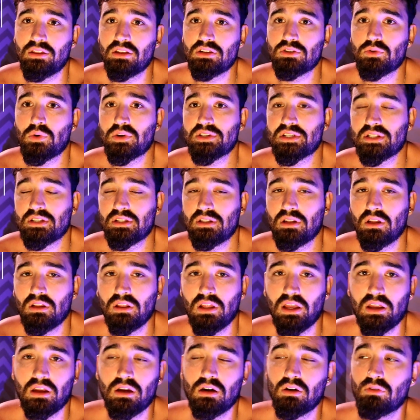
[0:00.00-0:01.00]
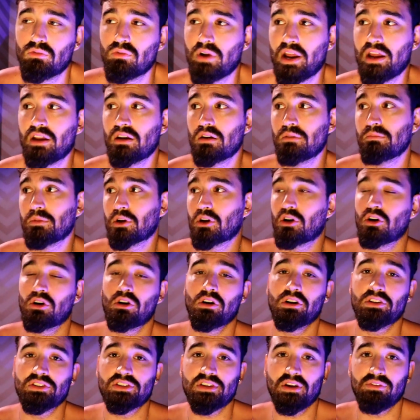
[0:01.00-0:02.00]
This wasn't like a random
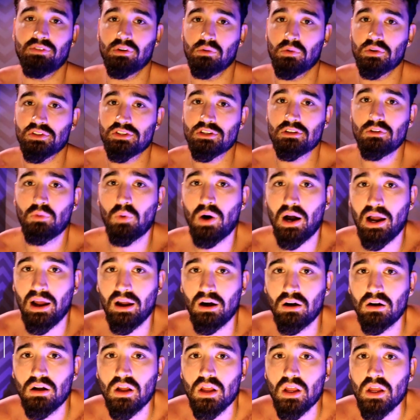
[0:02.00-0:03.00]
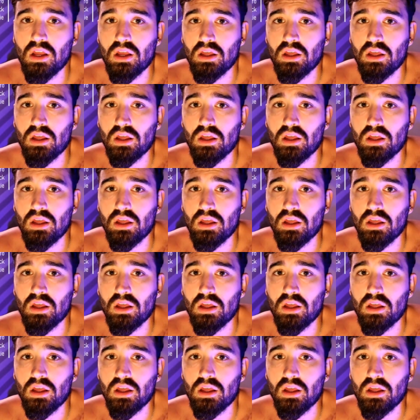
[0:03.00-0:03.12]
occurrence every once in a while.